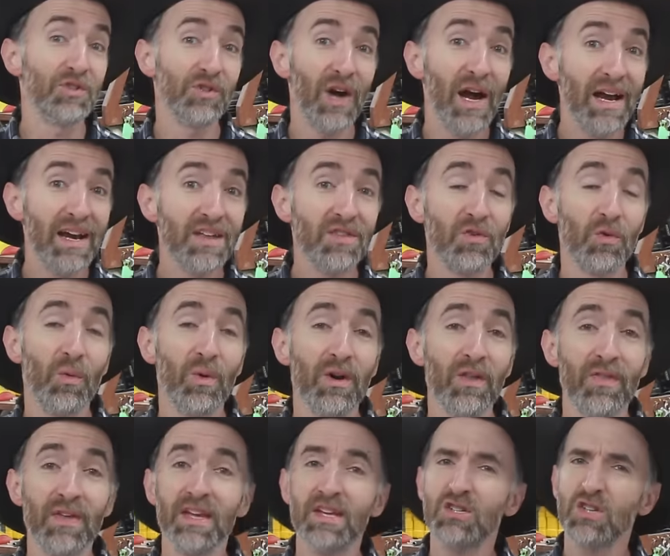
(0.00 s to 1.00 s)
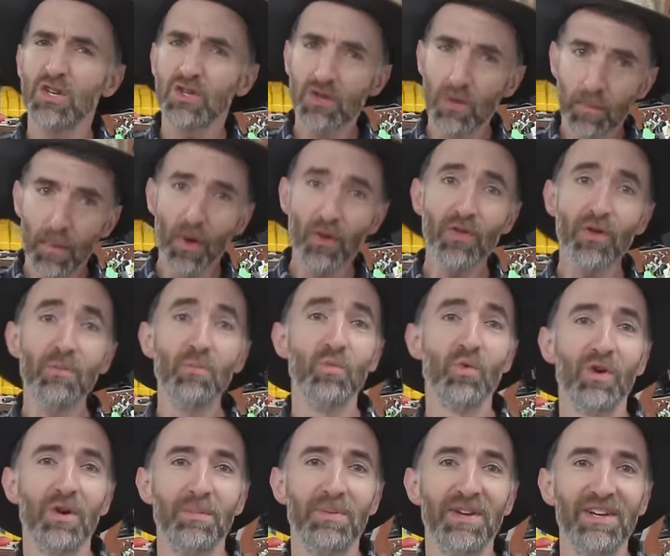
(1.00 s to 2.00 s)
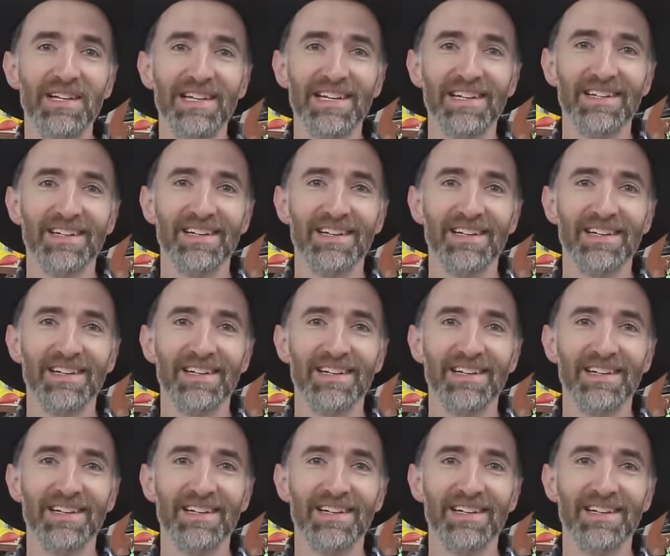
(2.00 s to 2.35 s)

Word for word: tried either one of these, so both of them were appealing.